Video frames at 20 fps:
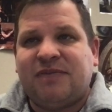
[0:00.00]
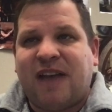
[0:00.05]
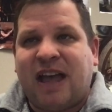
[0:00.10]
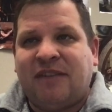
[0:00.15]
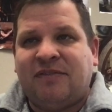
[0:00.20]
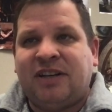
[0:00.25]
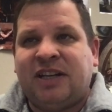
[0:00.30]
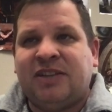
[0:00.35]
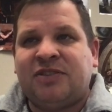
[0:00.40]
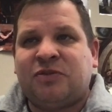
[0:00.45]

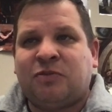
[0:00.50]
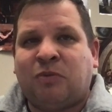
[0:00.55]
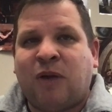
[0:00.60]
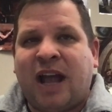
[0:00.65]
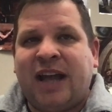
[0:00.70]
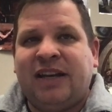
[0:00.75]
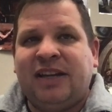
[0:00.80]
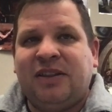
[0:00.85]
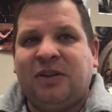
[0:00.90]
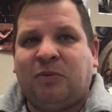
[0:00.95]
evidence
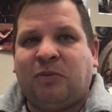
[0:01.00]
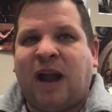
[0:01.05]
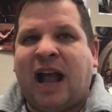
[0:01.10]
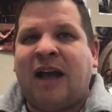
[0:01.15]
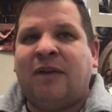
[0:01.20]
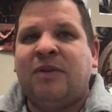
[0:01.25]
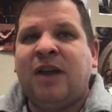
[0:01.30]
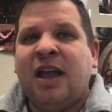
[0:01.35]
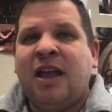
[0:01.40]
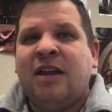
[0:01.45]
read in the
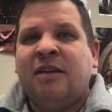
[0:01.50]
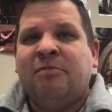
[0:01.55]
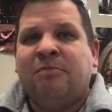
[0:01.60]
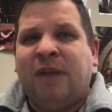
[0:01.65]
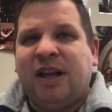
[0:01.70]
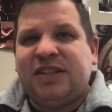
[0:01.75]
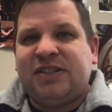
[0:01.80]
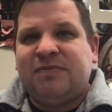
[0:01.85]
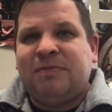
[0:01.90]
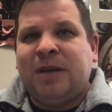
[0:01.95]
round
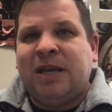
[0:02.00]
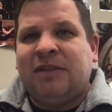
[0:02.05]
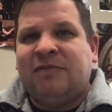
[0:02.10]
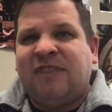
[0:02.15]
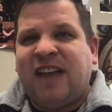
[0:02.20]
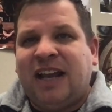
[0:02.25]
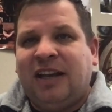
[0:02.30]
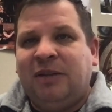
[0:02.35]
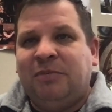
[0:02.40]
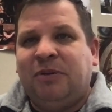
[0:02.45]
must be
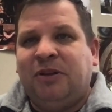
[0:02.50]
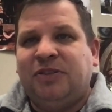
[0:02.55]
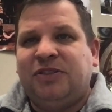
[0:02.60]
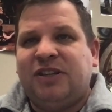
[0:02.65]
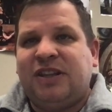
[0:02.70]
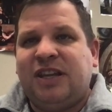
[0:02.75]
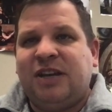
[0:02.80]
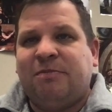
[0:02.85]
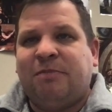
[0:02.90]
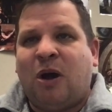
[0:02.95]
available
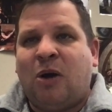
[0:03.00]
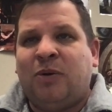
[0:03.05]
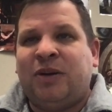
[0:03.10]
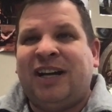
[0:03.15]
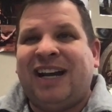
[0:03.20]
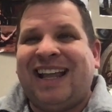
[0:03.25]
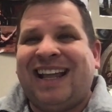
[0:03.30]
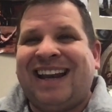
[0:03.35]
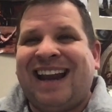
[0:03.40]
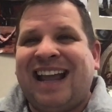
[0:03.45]
to the
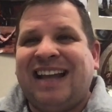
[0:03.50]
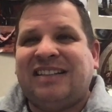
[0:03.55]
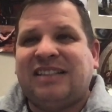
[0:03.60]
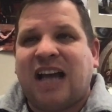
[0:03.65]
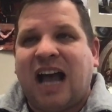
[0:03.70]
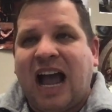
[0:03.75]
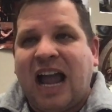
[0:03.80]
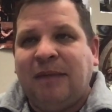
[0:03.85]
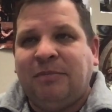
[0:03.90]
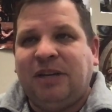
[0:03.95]
opponent in a
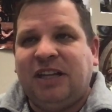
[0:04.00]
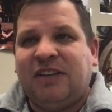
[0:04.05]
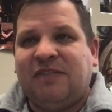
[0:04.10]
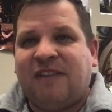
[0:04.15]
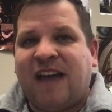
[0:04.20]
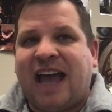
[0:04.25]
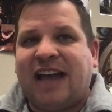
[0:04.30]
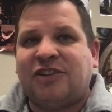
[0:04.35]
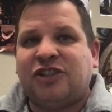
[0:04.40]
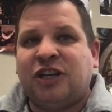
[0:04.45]
timely
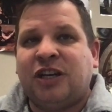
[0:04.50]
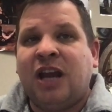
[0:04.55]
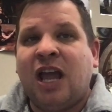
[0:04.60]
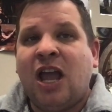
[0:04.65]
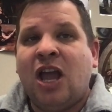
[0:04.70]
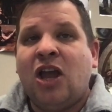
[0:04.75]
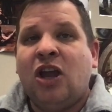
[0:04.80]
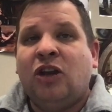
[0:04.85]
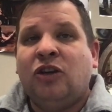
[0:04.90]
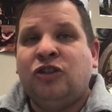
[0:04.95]
fashion
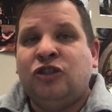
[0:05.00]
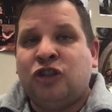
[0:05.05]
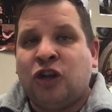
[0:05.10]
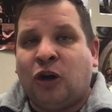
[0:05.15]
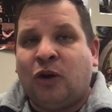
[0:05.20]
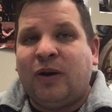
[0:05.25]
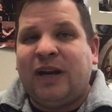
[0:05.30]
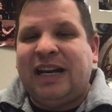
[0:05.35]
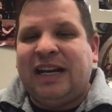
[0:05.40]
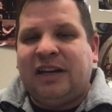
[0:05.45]

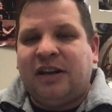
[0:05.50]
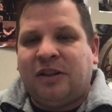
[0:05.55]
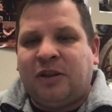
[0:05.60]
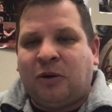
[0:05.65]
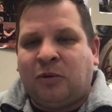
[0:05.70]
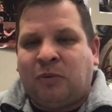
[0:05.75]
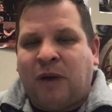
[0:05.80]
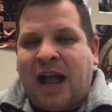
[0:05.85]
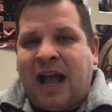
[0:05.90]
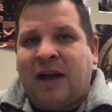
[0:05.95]
during the
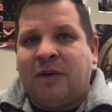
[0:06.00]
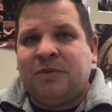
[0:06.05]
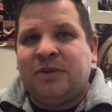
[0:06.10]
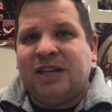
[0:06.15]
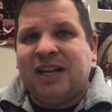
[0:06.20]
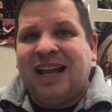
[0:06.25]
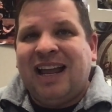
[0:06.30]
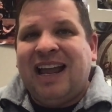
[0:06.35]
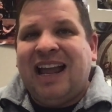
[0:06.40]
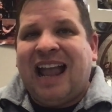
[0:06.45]

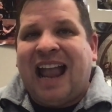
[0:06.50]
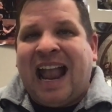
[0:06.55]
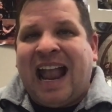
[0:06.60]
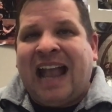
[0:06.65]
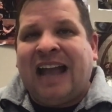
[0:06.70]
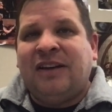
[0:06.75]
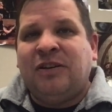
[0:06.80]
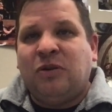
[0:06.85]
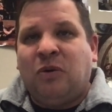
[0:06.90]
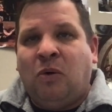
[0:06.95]
round
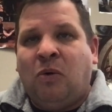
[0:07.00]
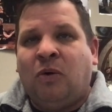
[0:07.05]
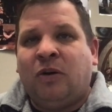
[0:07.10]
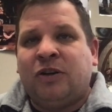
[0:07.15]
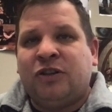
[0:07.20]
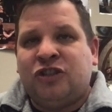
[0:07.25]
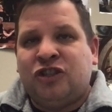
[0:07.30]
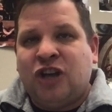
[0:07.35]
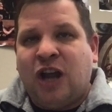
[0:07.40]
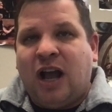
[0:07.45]
and or
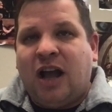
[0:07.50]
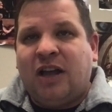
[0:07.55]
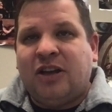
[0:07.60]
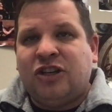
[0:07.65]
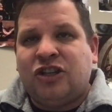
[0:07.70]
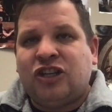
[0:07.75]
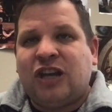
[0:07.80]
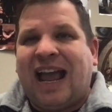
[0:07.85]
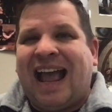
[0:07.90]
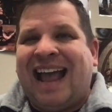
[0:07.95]

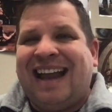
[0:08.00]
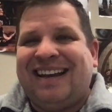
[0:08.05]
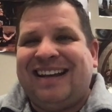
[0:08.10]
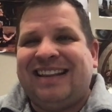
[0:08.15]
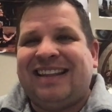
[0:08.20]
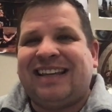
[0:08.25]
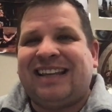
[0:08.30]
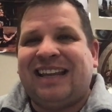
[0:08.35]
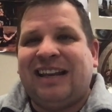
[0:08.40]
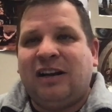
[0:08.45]
judge at
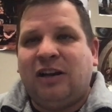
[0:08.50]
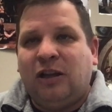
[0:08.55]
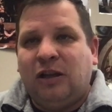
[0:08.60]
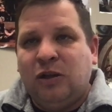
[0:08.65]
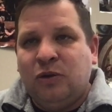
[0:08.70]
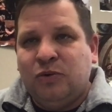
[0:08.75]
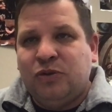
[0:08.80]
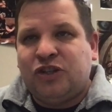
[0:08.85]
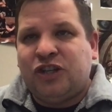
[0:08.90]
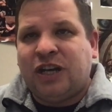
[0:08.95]
the
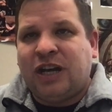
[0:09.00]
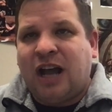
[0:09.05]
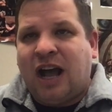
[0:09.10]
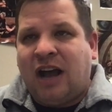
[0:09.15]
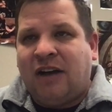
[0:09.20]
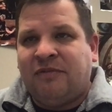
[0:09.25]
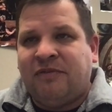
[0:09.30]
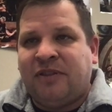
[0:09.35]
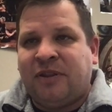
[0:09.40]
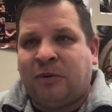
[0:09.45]
conclusion
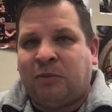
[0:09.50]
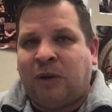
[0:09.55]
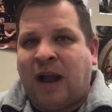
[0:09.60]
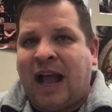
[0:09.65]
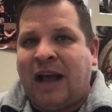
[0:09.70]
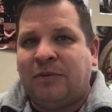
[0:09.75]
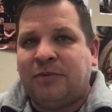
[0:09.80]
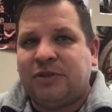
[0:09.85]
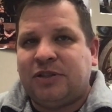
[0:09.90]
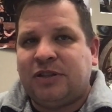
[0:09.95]
of the
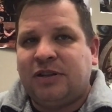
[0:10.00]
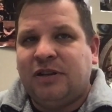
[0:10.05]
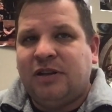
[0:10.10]
round.